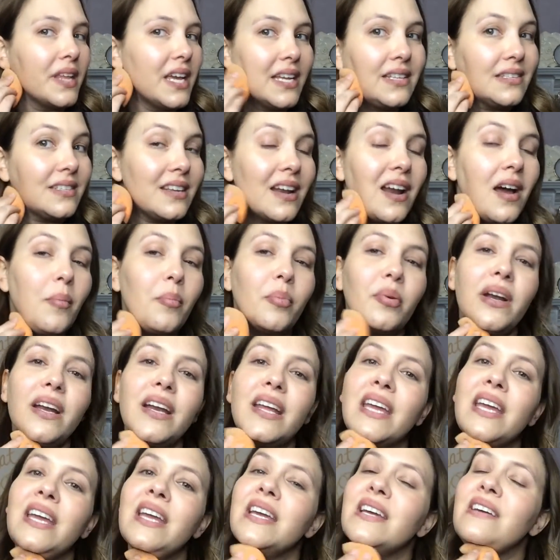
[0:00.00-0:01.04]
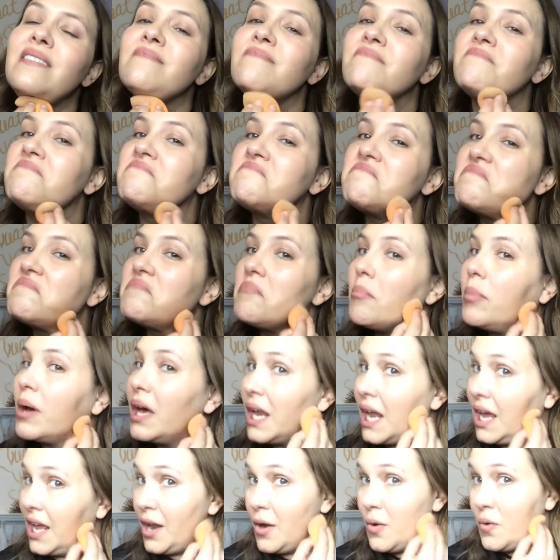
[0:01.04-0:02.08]
It's not pretty,
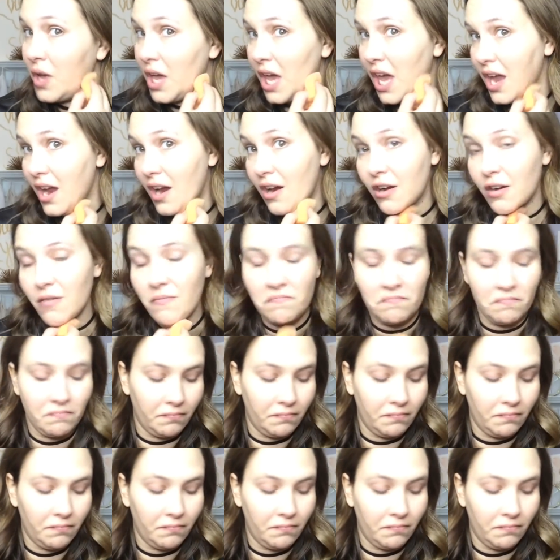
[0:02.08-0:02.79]
but I don't care.